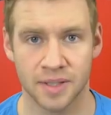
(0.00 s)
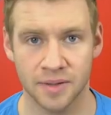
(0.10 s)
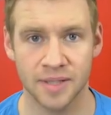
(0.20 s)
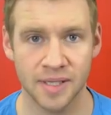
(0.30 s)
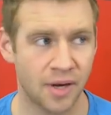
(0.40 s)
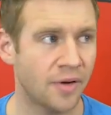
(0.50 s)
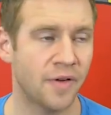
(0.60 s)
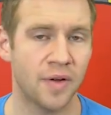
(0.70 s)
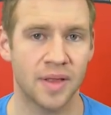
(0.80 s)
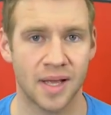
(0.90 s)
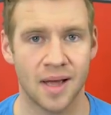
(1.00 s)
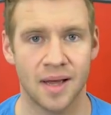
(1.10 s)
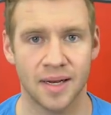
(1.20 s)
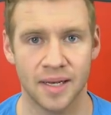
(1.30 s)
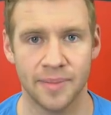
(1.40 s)
Seriously, go vote in the
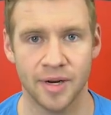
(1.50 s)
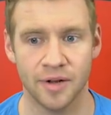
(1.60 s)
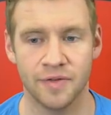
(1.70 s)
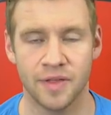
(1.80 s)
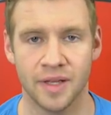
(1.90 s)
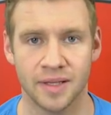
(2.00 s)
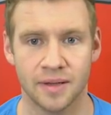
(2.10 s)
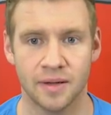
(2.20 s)
card and let me know if you think